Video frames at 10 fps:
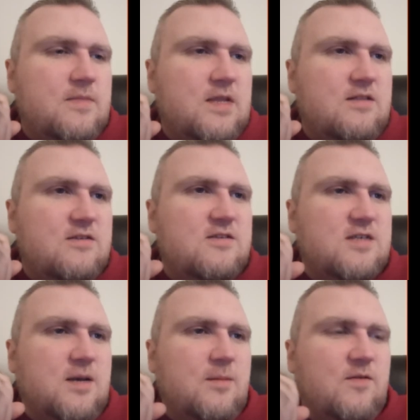this is
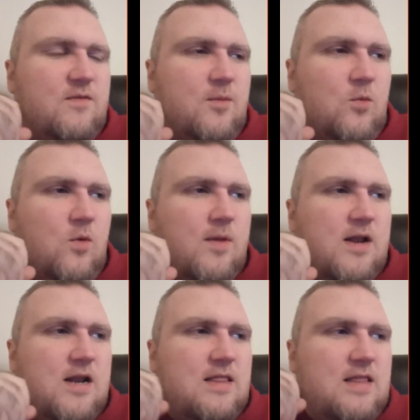coming from a
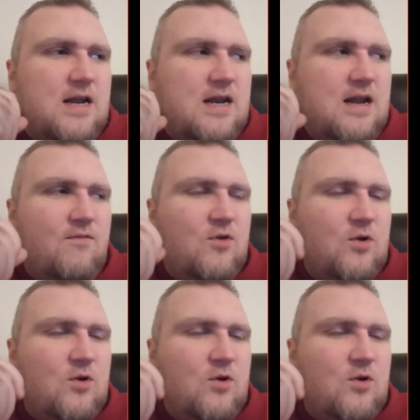woman that never